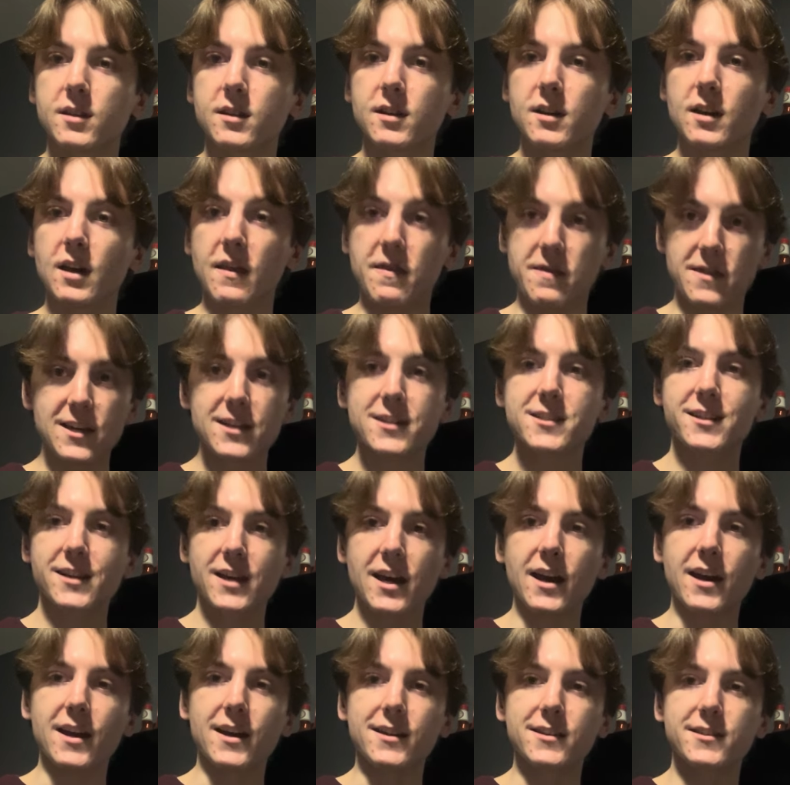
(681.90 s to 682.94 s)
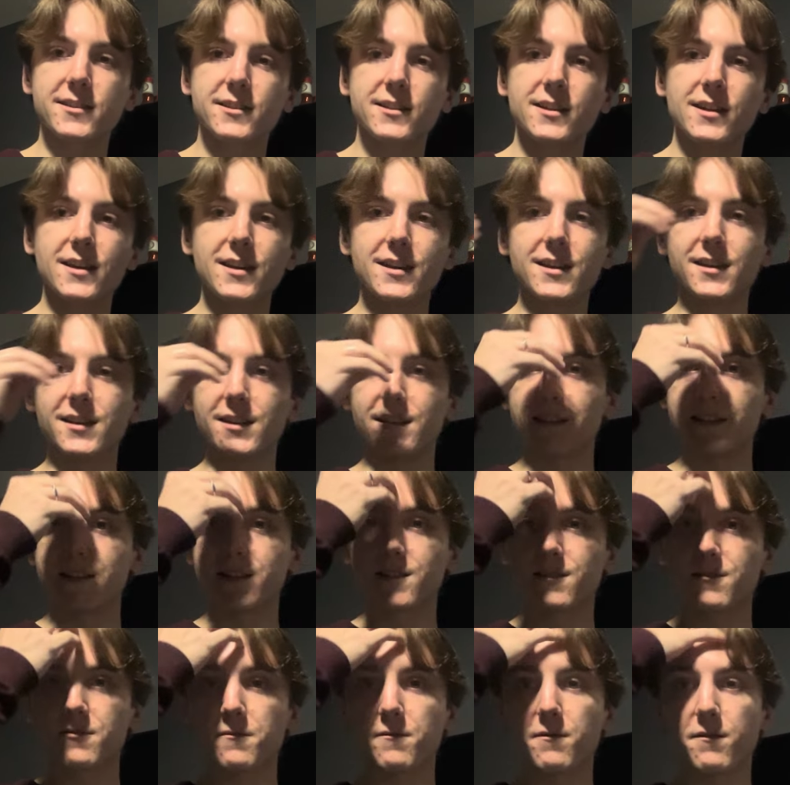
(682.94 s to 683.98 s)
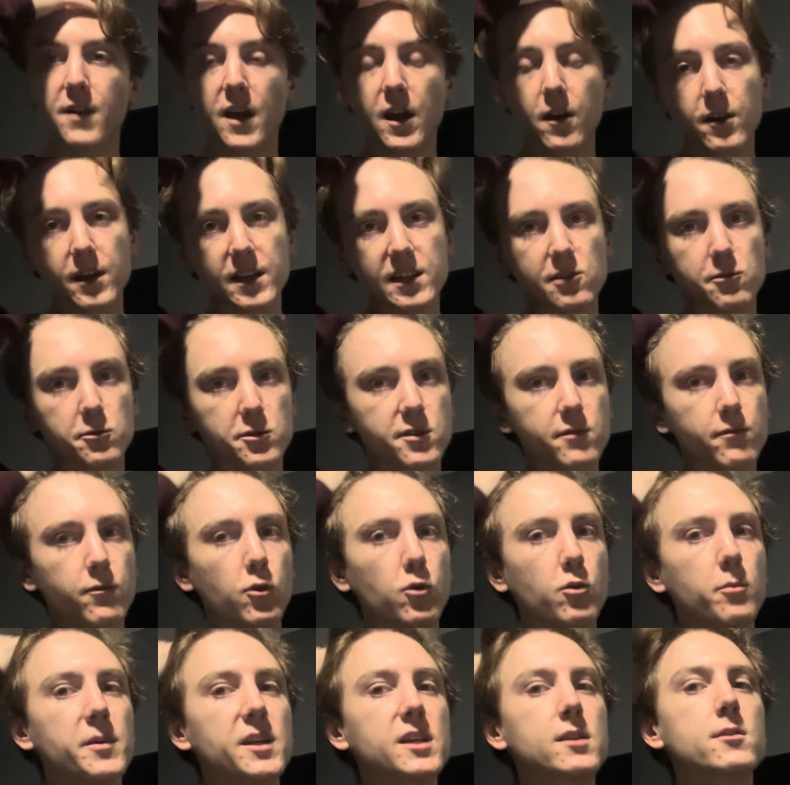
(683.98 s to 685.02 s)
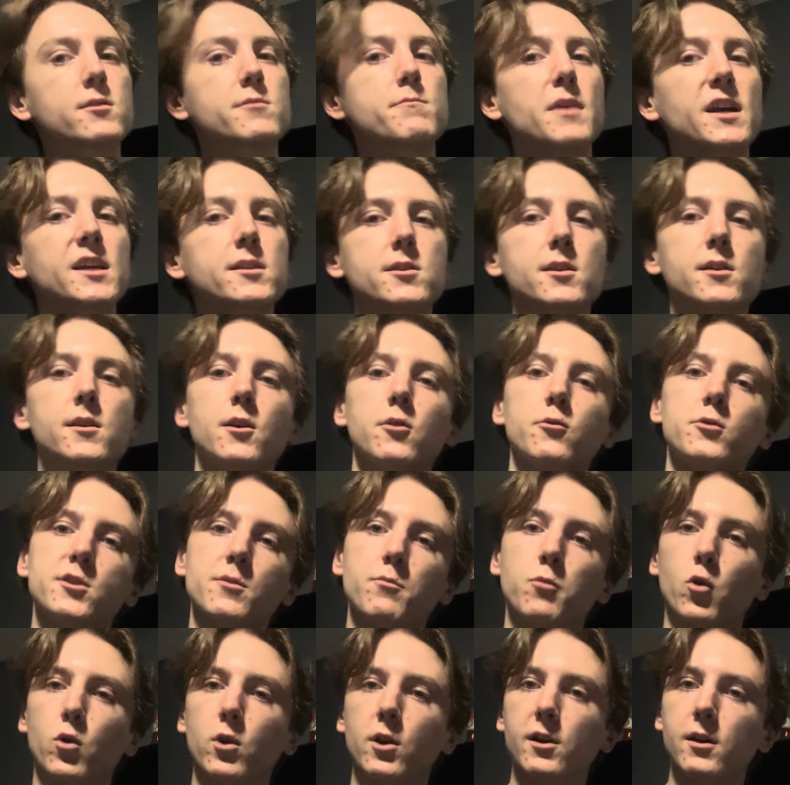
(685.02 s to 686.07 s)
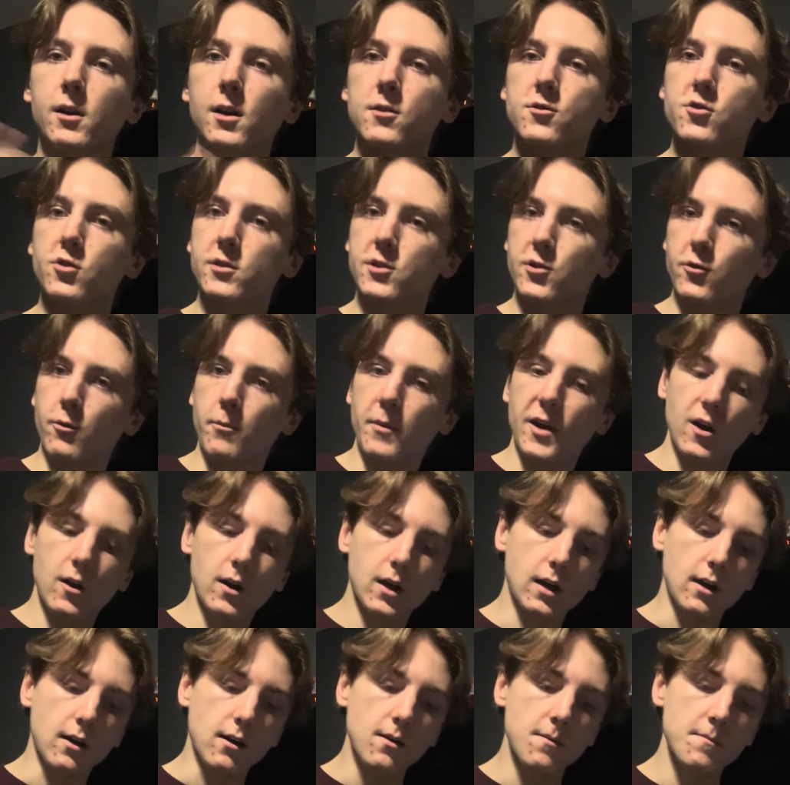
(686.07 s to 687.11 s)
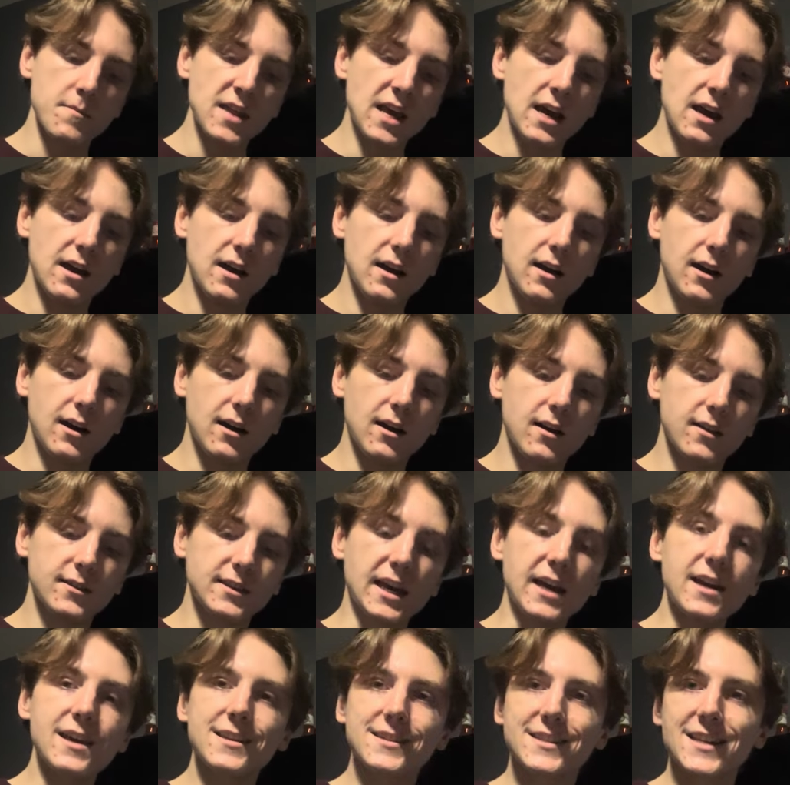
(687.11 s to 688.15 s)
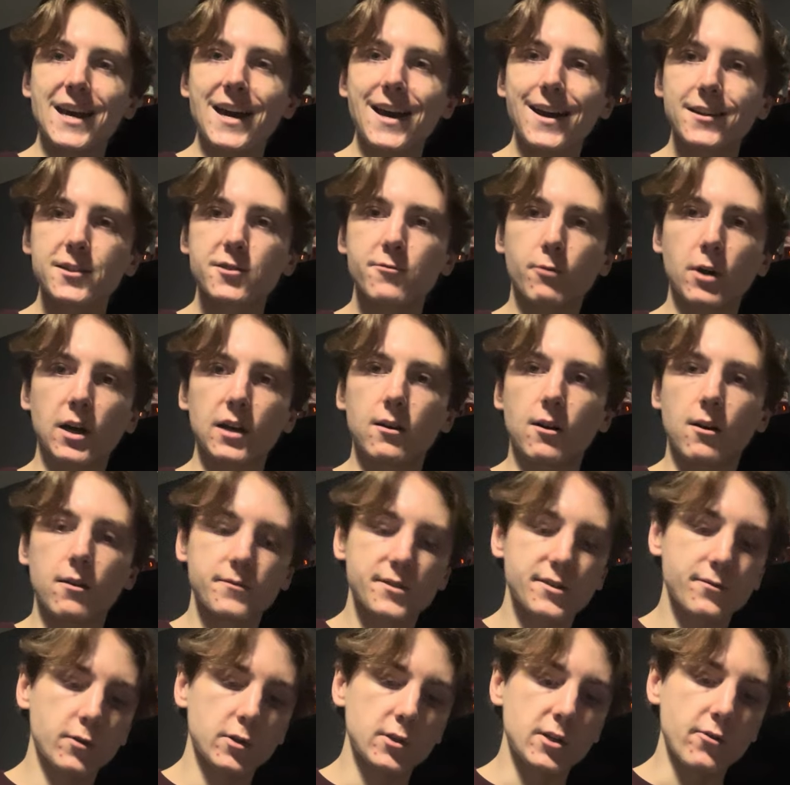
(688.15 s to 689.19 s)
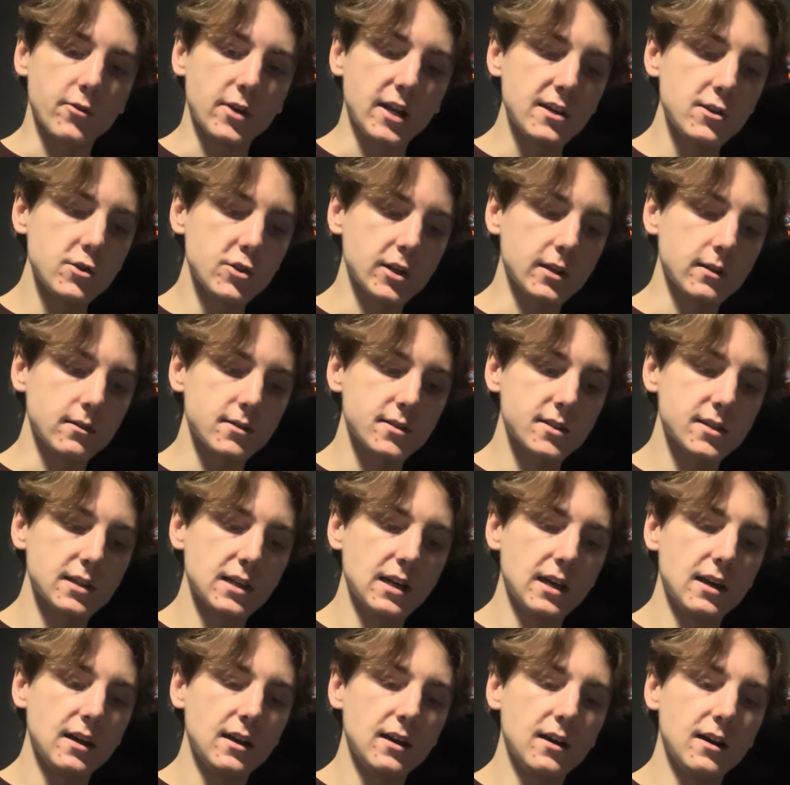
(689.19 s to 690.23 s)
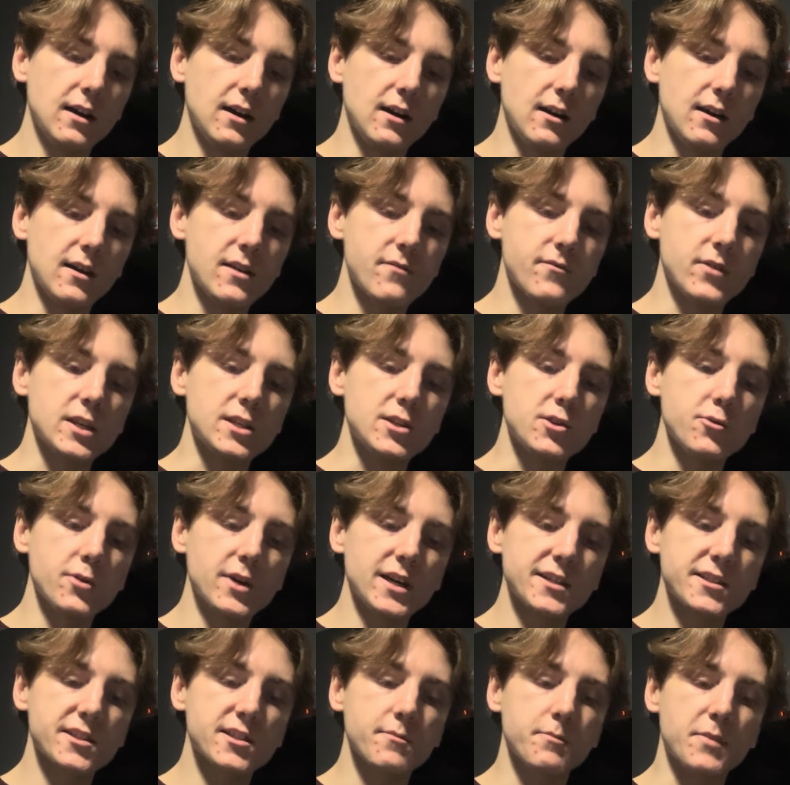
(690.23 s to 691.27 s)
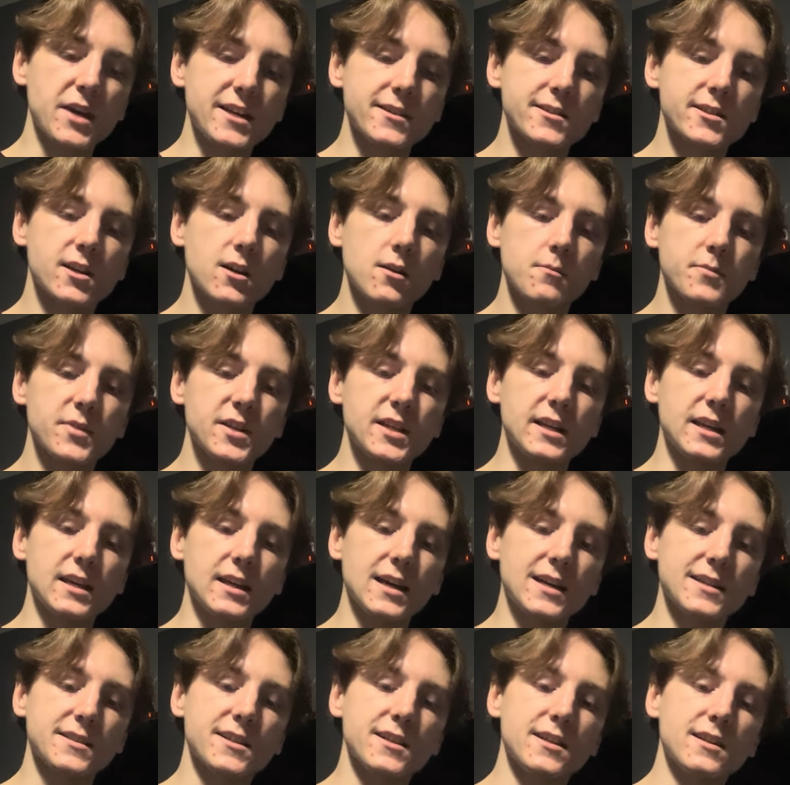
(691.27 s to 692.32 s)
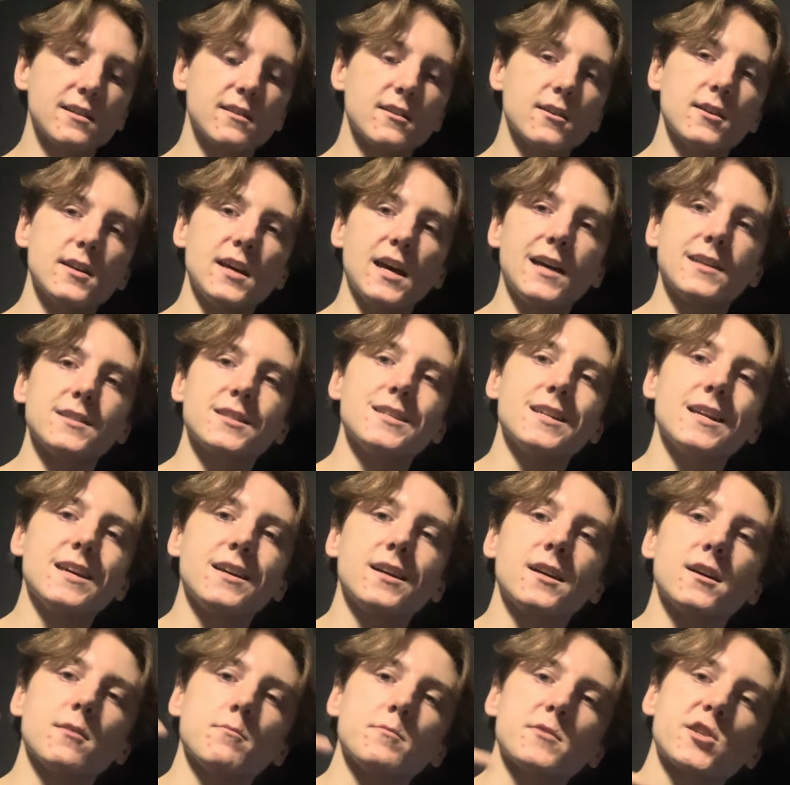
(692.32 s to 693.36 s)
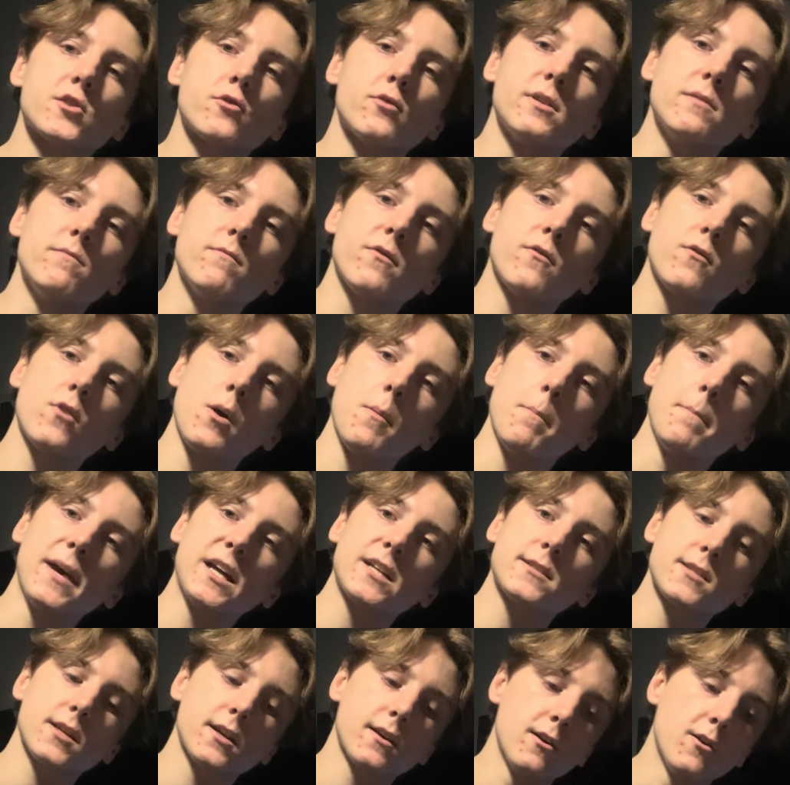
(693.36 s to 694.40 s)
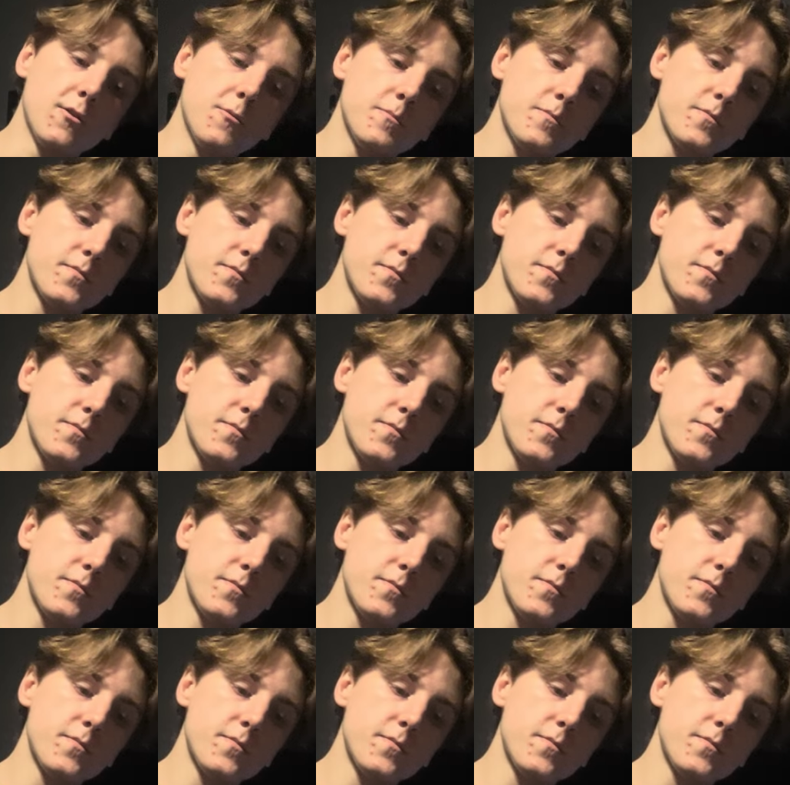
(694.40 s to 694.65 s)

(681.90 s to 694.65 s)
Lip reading: in this case is very useful because Mexico is a bordering country to America, they get tax write-offs for donations if a U.S.-based company has an income stream from Mexico,